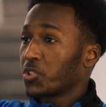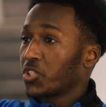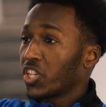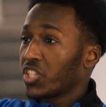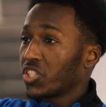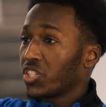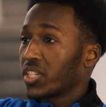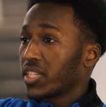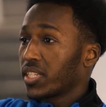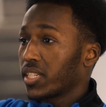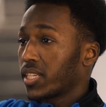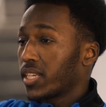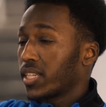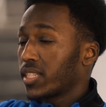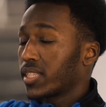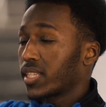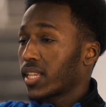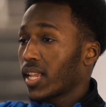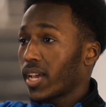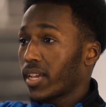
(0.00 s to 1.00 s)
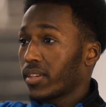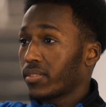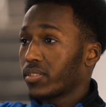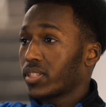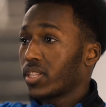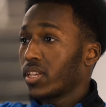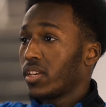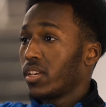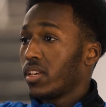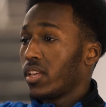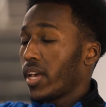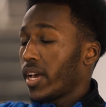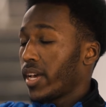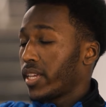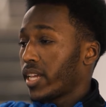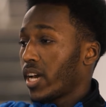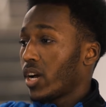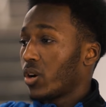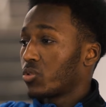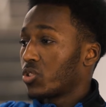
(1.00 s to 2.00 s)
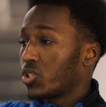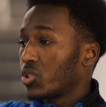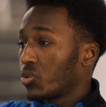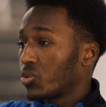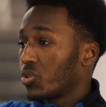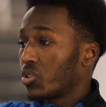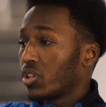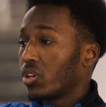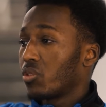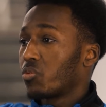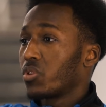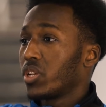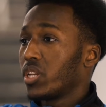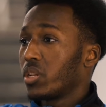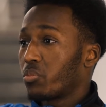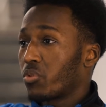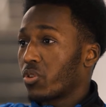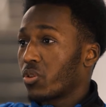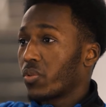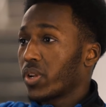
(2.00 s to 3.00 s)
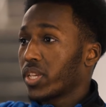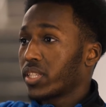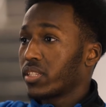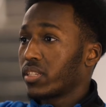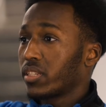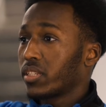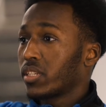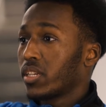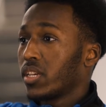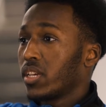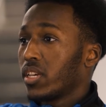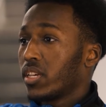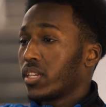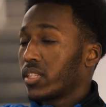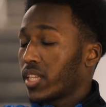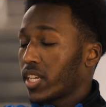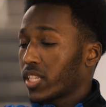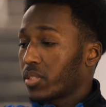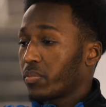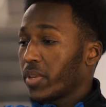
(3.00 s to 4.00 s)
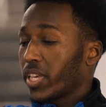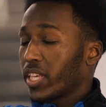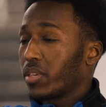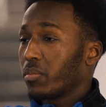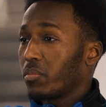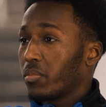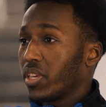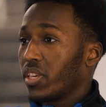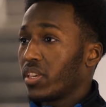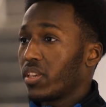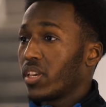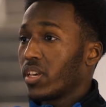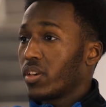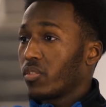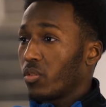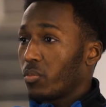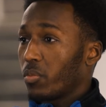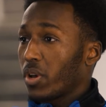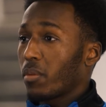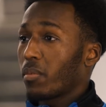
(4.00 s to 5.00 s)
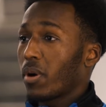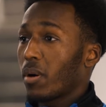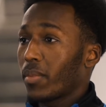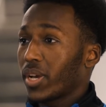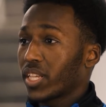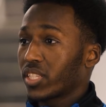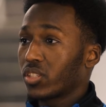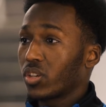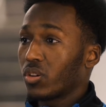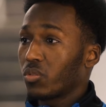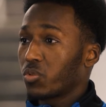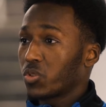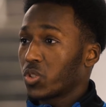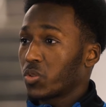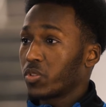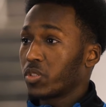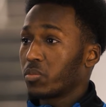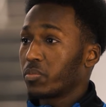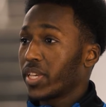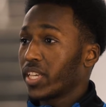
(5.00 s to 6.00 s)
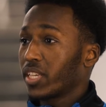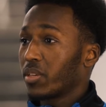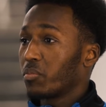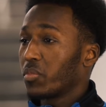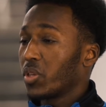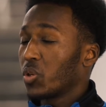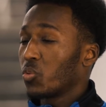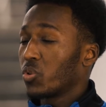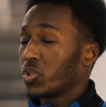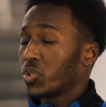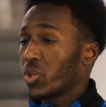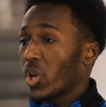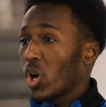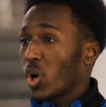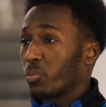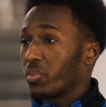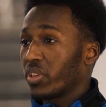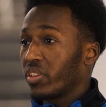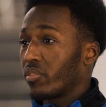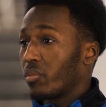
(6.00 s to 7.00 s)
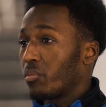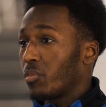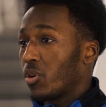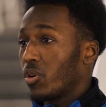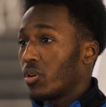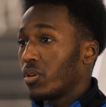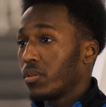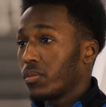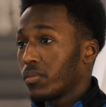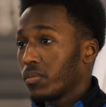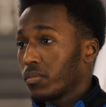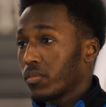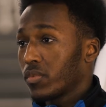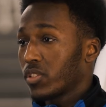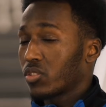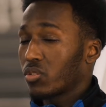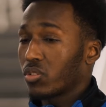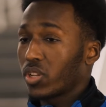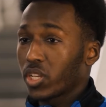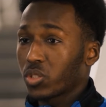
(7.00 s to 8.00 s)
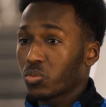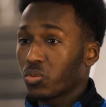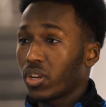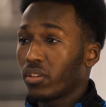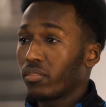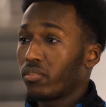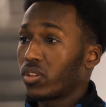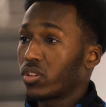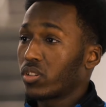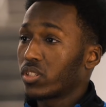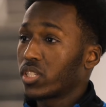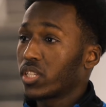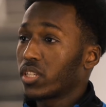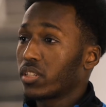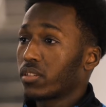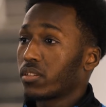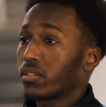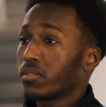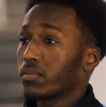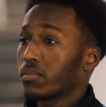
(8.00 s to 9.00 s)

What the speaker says: is changing kids' lives and how children are really progressing, that's making me feel better about myself, which is making me want to help even more. So that's why I volunteer.